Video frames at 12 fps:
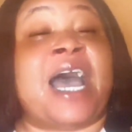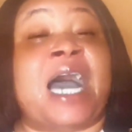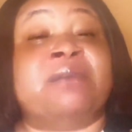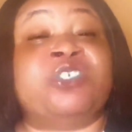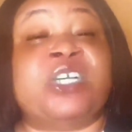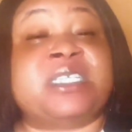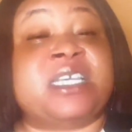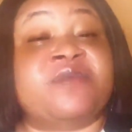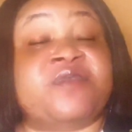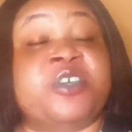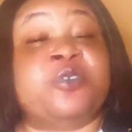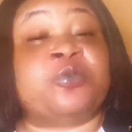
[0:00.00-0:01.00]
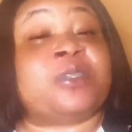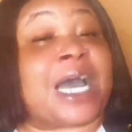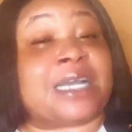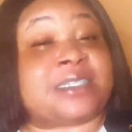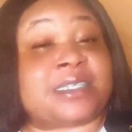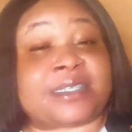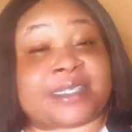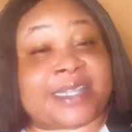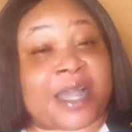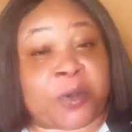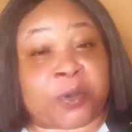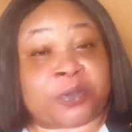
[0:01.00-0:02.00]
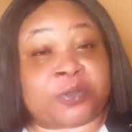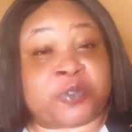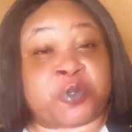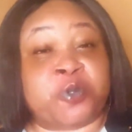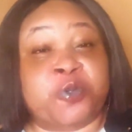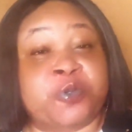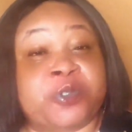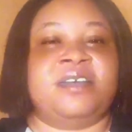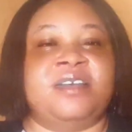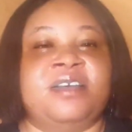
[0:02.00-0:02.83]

I'm just giving you tactics now, so use.